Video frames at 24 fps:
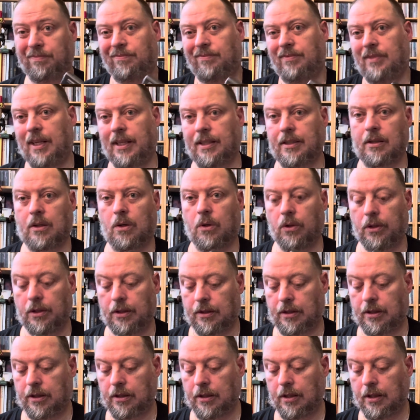let's call
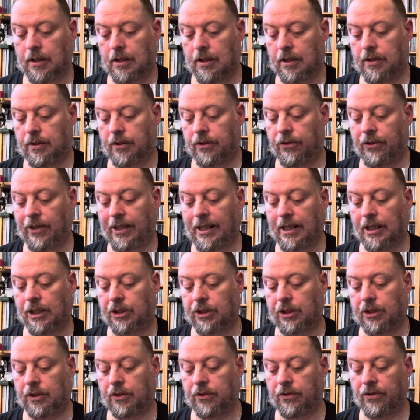it
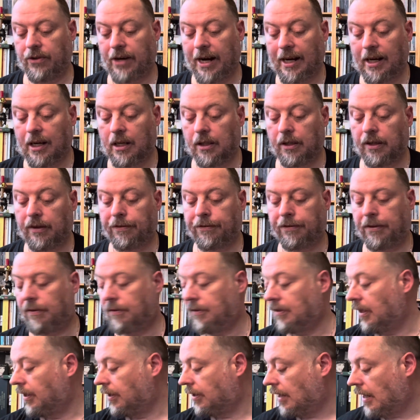reissued regular
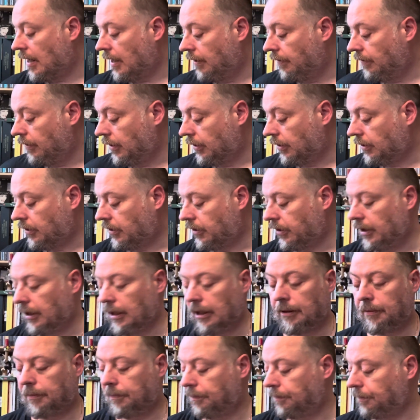50th anniversary
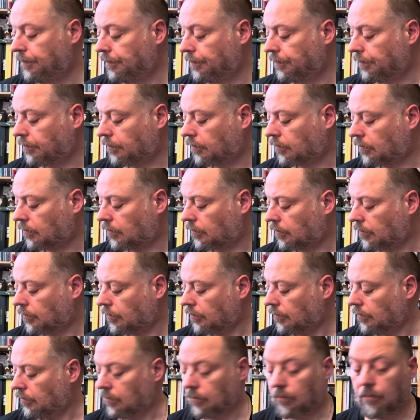
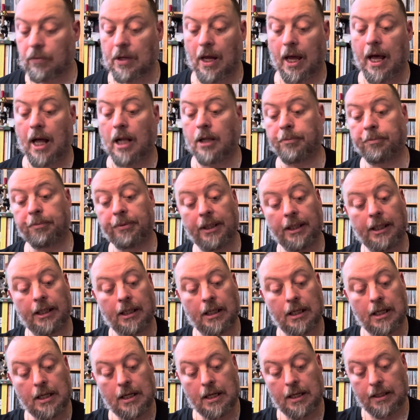LP.
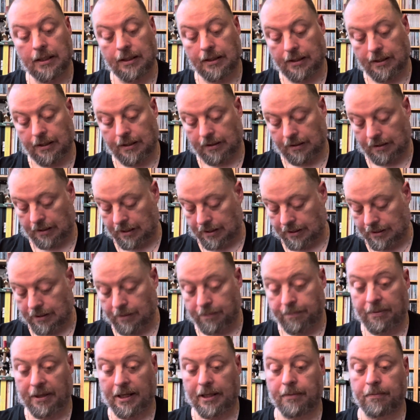This is a
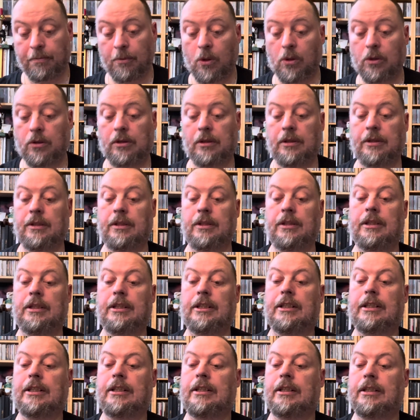bit more.
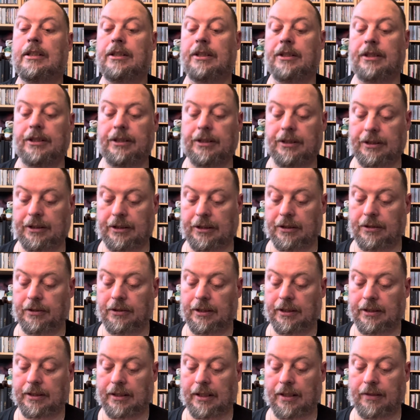So
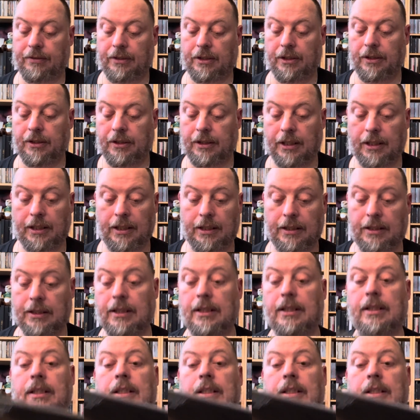let's have a look at it.